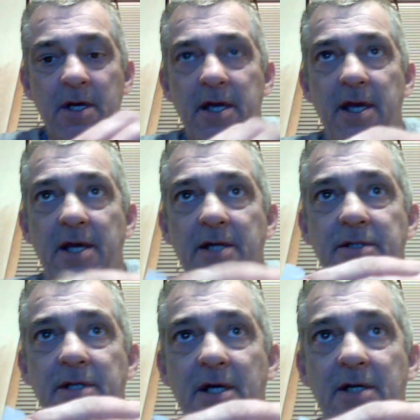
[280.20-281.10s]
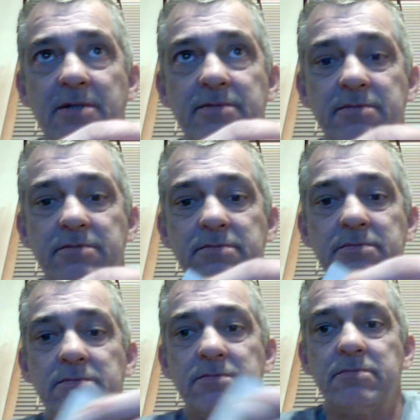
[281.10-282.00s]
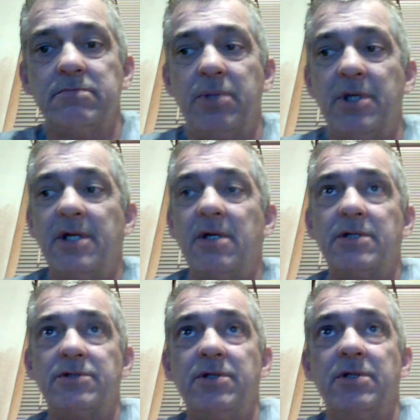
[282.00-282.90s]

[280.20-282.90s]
and put it onto your